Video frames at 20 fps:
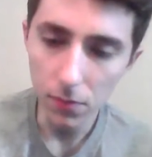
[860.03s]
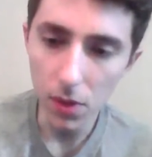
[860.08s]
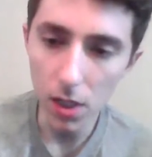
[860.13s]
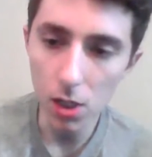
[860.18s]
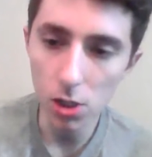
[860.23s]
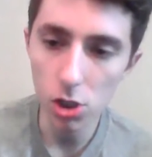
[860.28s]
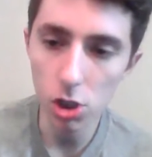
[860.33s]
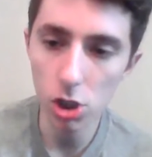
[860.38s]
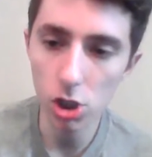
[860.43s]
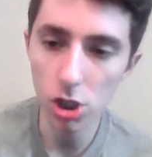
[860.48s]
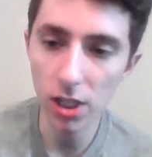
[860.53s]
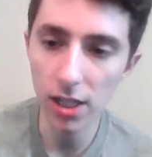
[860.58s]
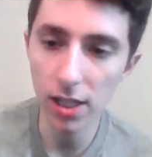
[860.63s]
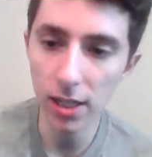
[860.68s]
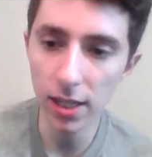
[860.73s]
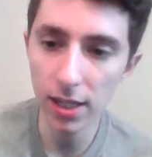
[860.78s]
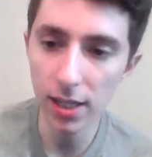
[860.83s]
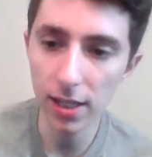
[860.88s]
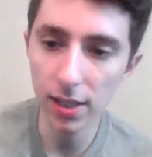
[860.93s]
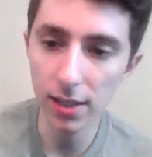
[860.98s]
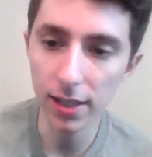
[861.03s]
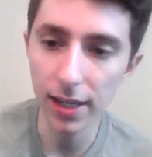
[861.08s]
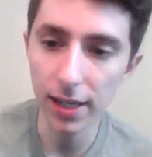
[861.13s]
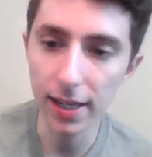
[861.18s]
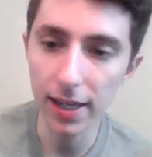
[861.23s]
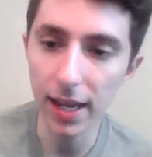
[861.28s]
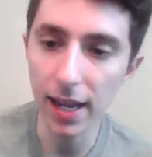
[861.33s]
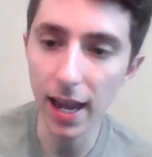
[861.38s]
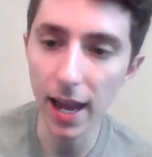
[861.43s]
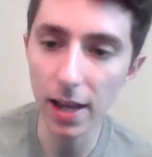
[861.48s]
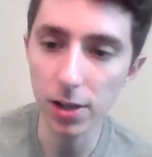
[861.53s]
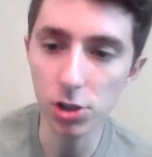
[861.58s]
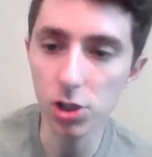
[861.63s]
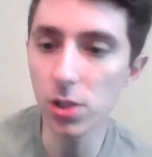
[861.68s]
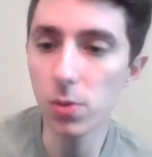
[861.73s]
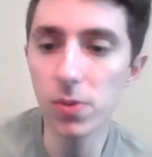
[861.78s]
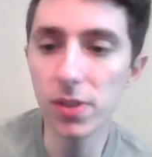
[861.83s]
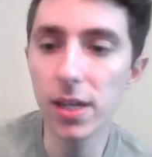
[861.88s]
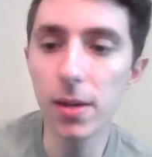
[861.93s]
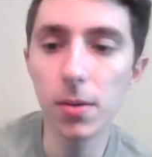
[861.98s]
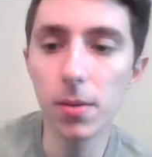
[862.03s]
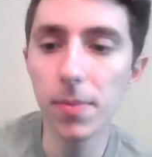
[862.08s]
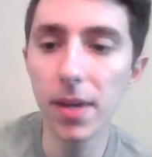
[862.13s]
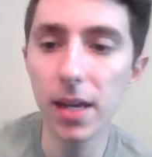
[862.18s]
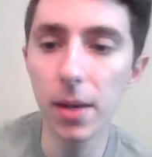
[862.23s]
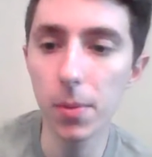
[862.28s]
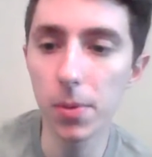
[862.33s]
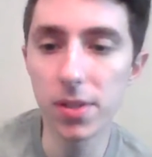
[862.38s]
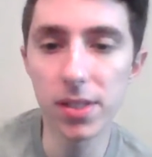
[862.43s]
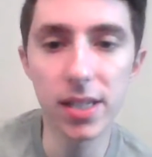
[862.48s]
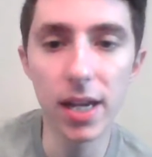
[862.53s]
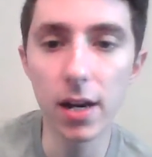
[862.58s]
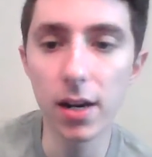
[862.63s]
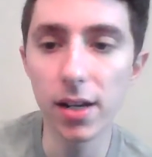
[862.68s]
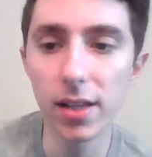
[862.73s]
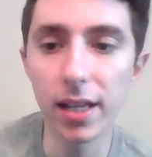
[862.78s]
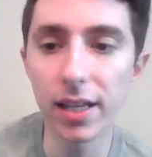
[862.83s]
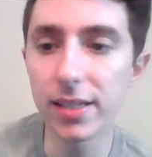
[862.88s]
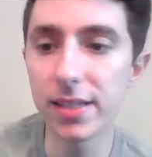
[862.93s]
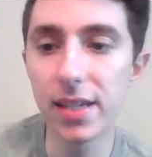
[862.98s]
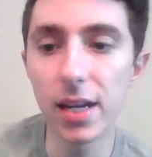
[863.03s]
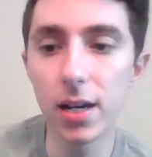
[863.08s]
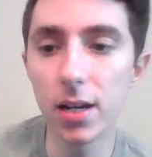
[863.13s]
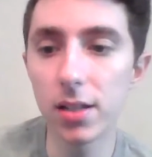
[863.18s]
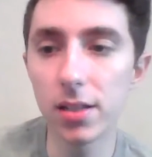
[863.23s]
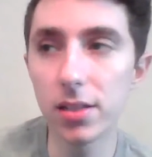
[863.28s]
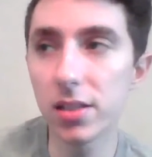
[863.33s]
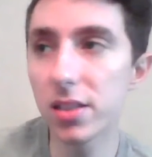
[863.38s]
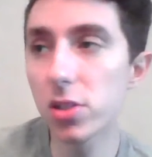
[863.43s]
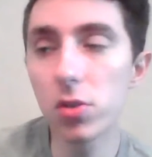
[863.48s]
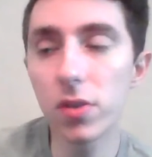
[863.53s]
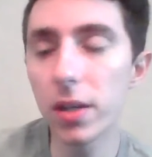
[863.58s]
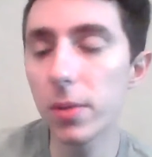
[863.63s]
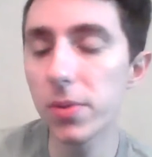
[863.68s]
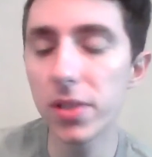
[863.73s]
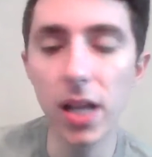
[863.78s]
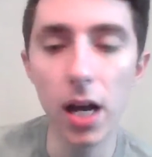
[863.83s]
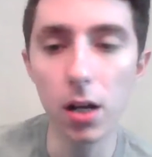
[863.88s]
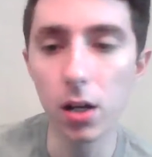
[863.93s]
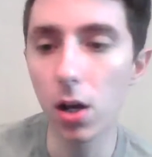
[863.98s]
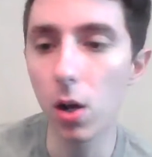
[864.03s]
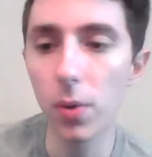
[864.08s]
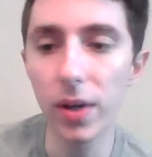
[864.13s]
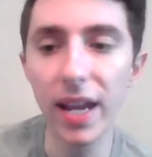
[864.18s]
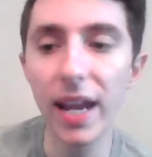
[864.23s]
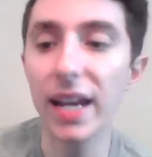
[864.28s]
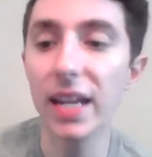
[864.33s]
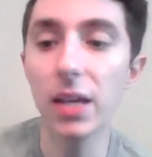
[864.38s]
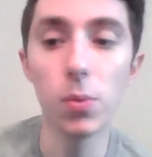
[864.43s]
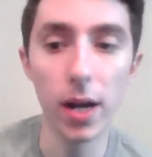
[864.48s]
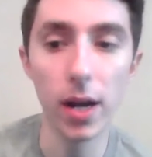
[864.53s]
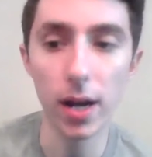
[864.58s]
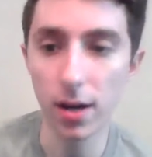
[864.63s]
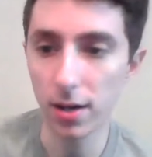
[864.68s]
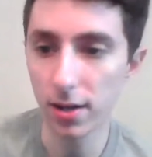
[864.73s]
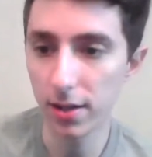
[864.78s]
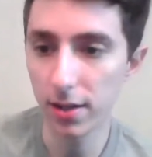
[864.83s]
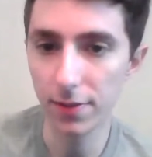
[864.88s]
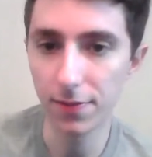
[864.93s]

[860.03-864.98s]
she was able to make it with Sarah. Like, Sari was not going anywhere at